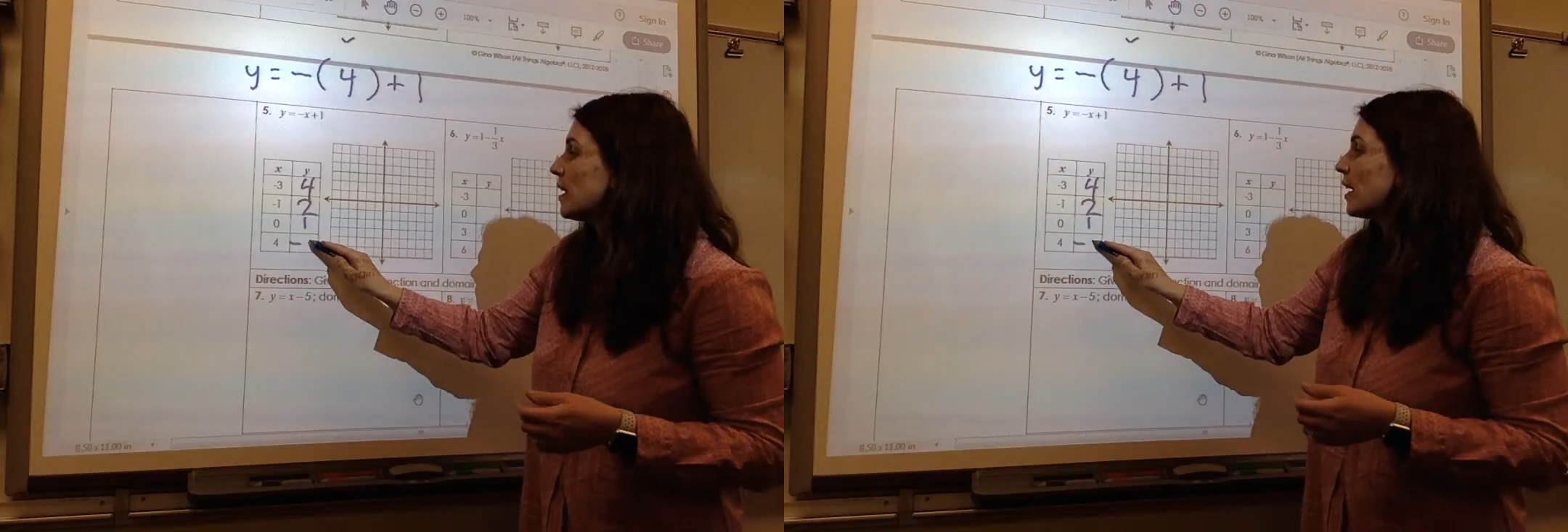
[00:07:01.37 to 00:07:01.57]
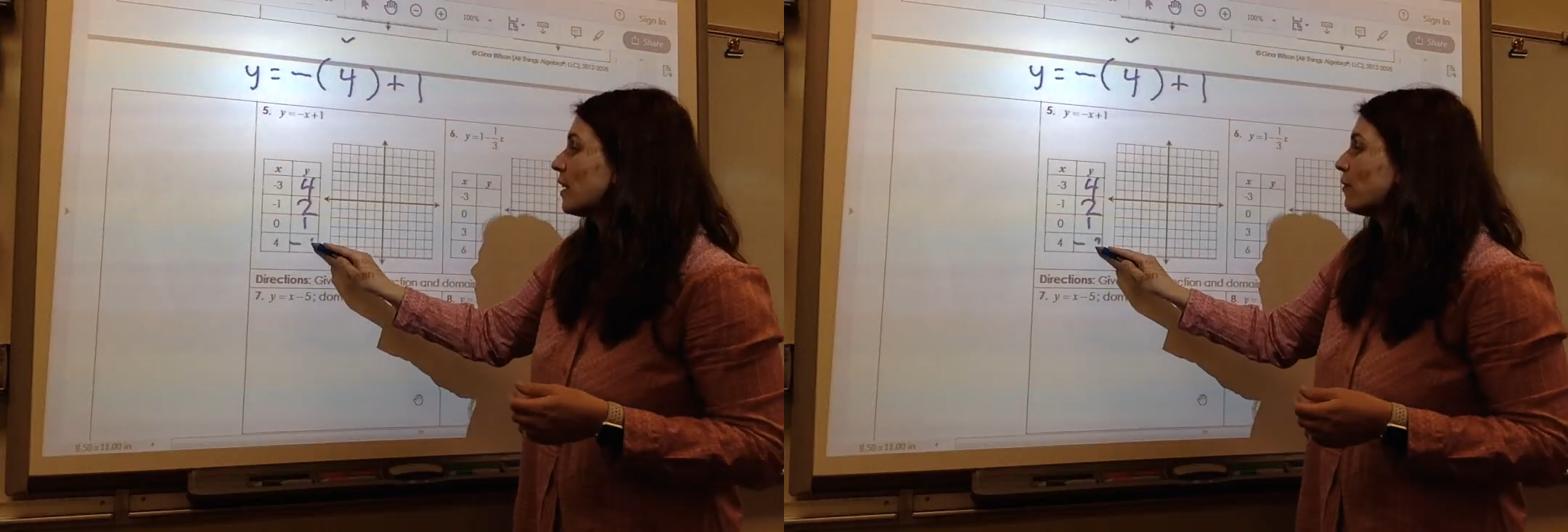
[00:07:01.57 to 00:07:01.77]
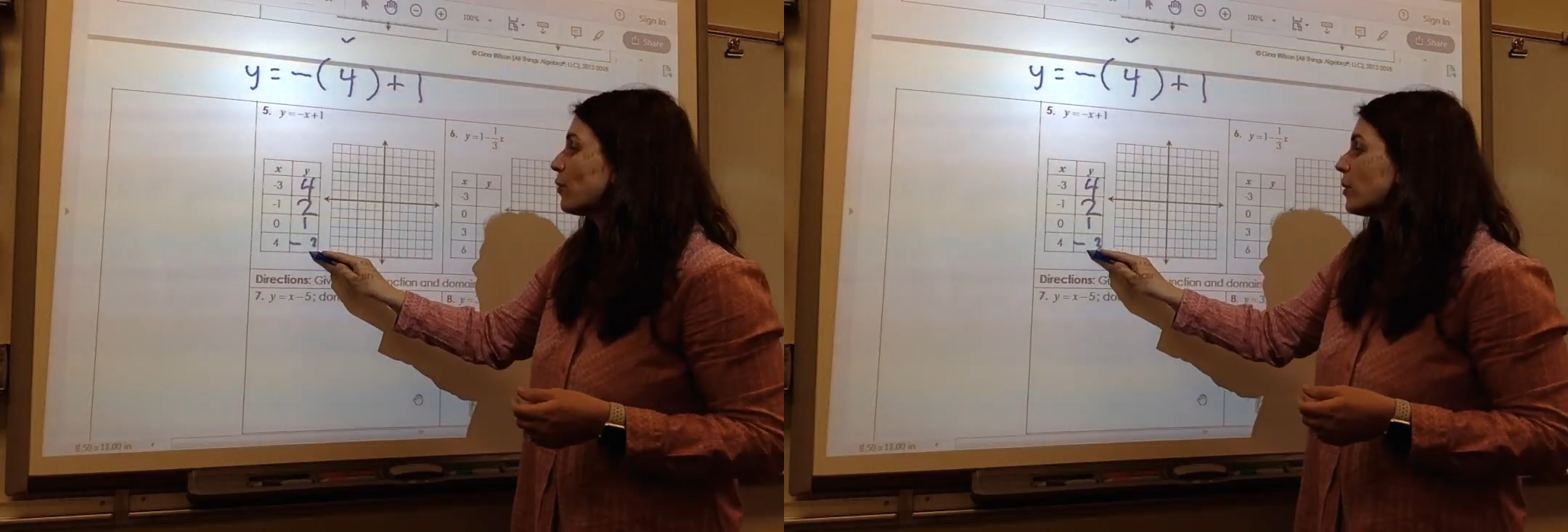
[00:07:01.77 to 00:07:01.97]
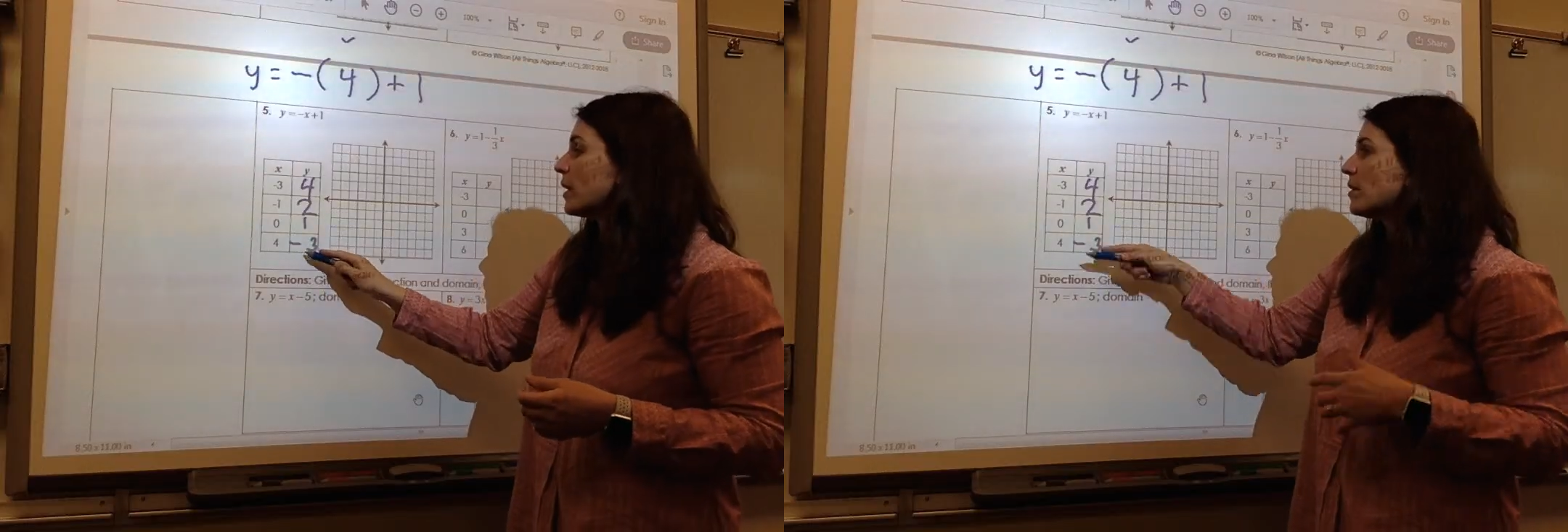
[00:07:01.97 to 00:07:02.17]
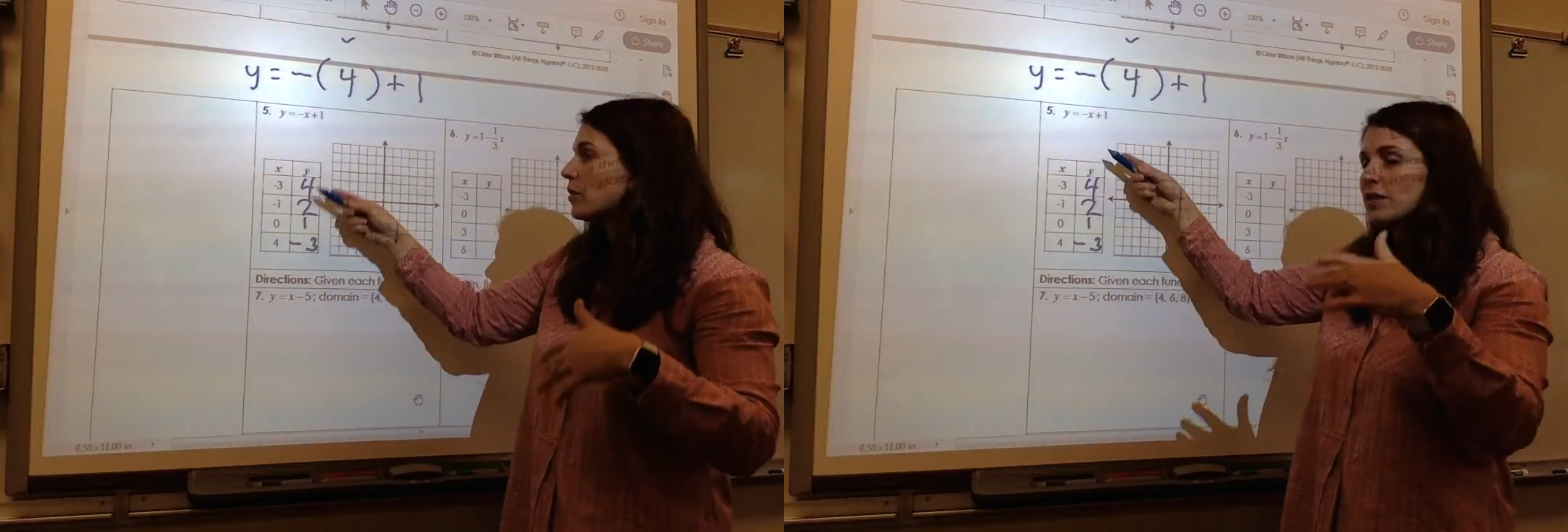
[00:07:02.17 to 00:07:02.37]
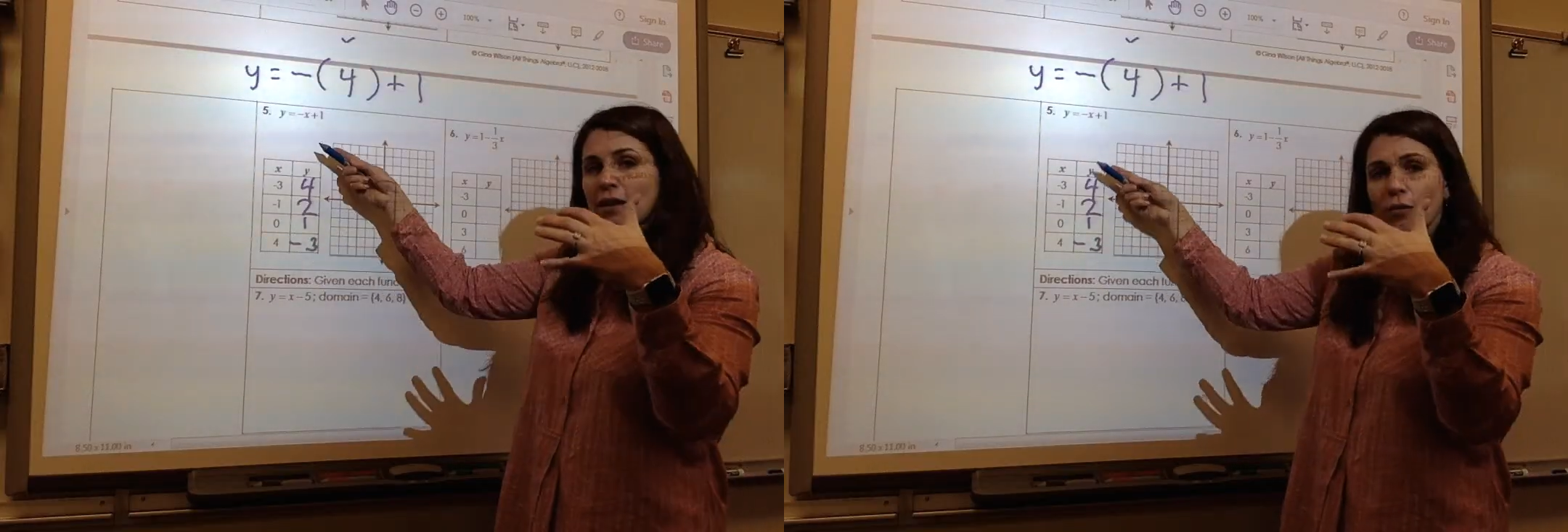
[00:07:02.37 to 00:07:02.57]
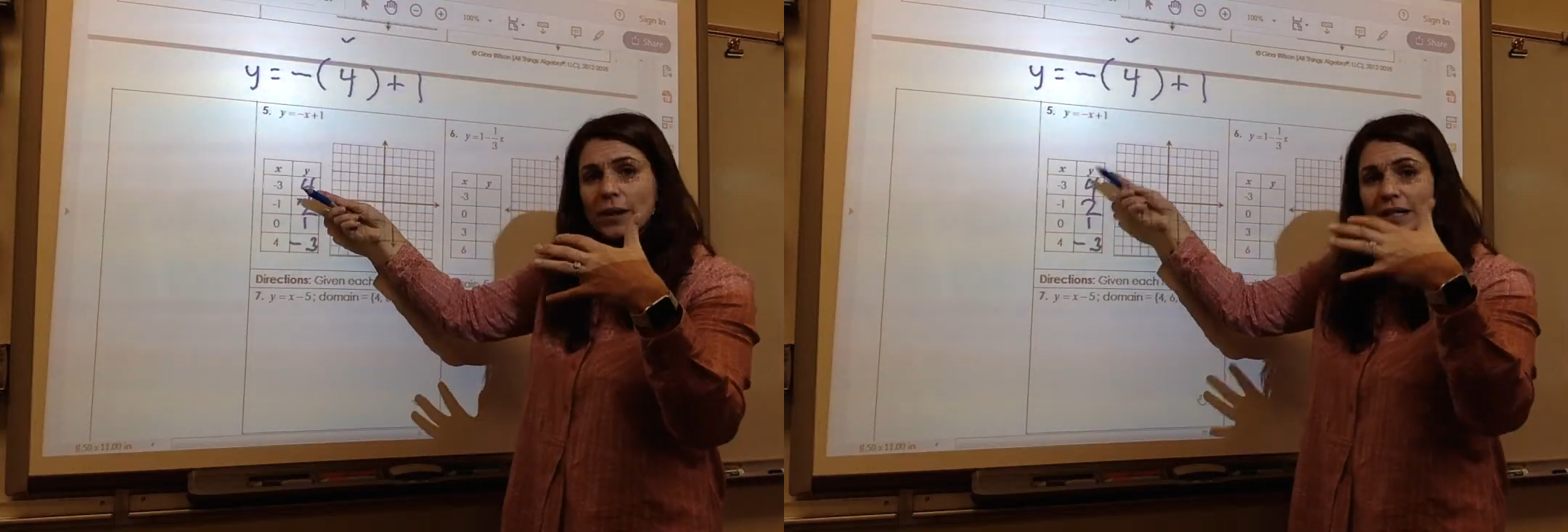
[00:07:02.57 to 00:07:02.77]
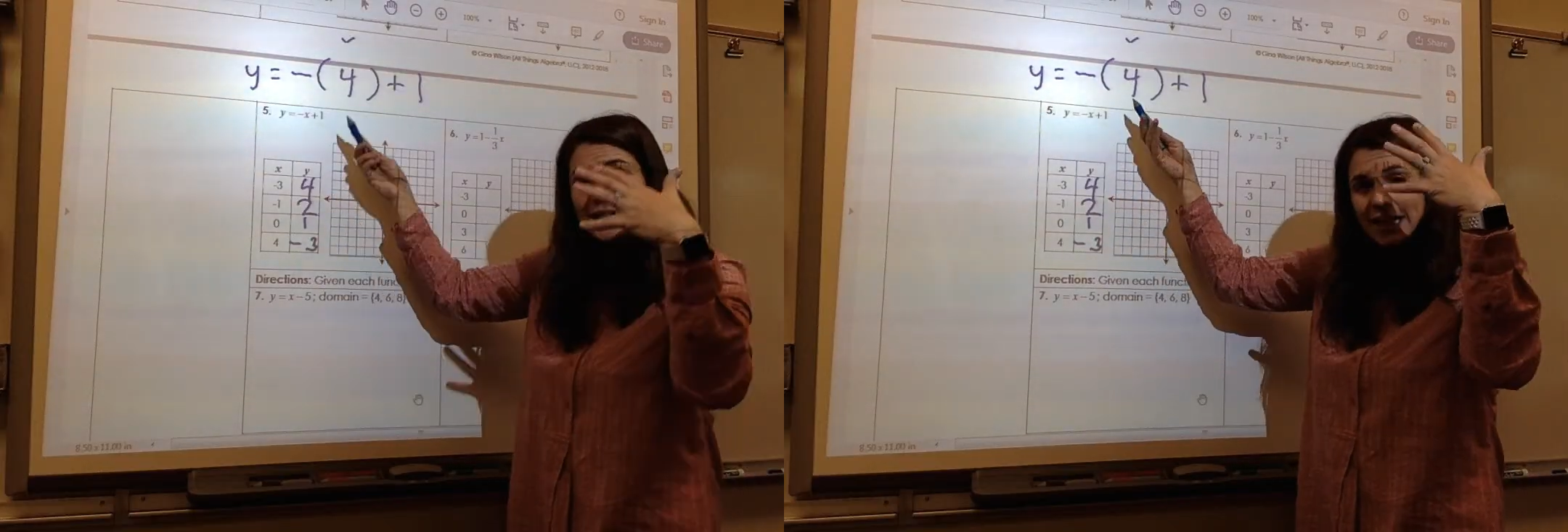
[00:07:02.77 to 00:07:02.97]
negative 3. So does everybody
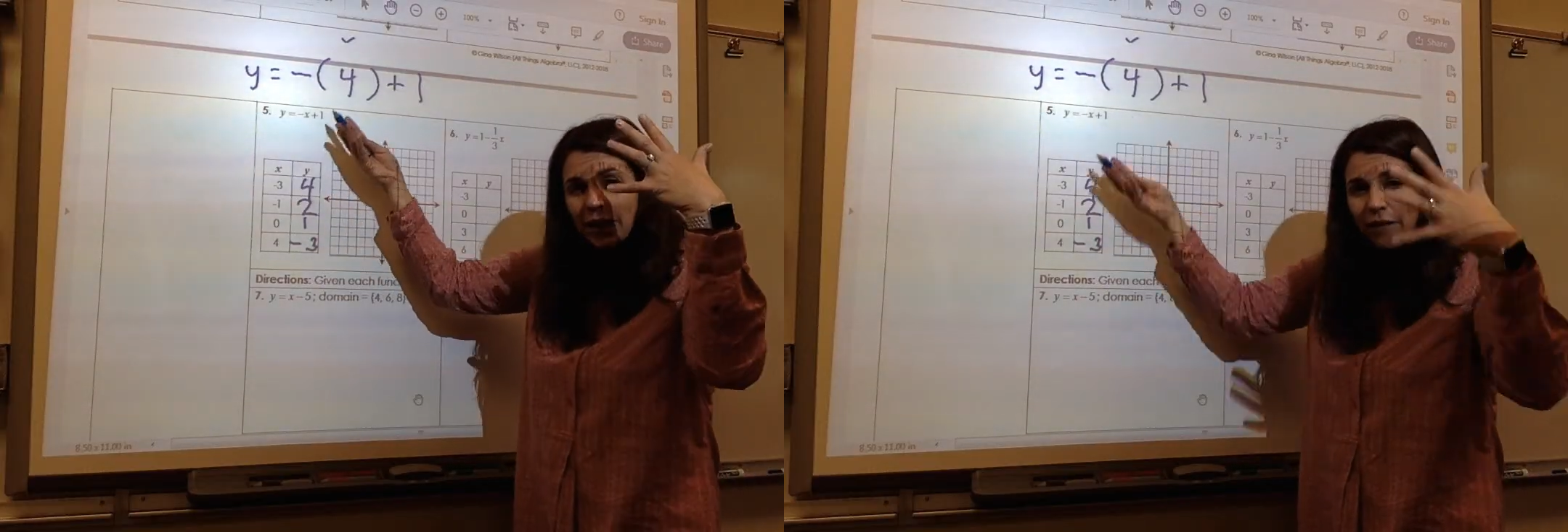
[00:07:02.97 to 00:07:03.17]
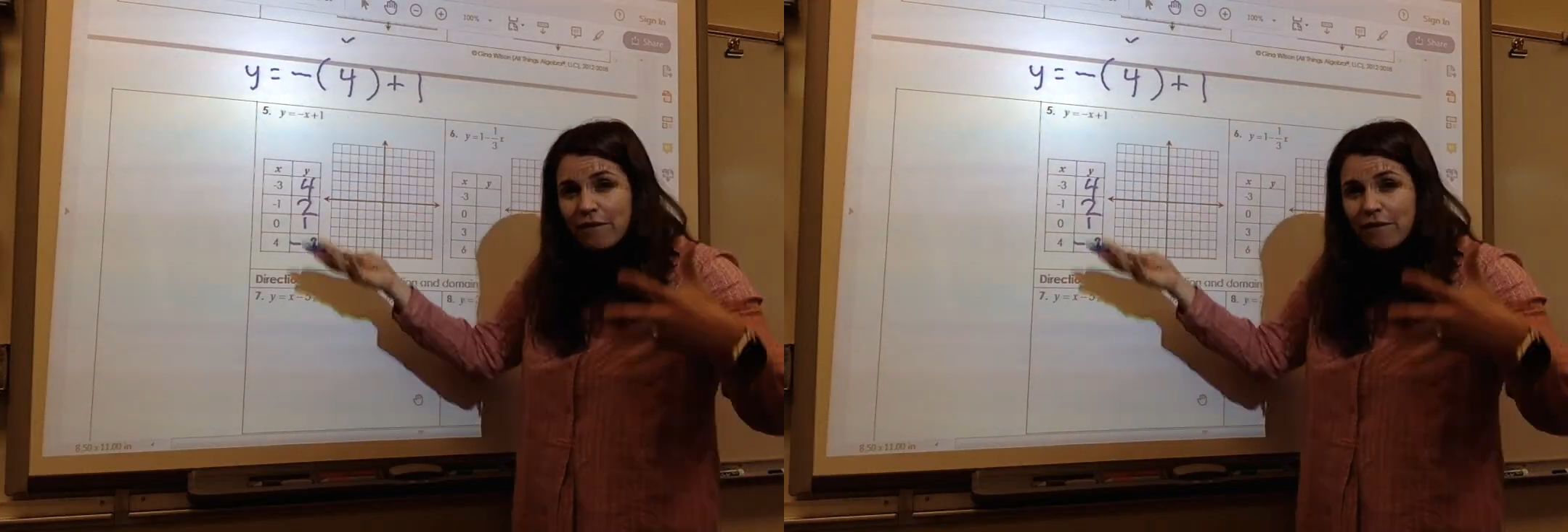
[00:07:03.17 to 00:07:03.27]
see how I'm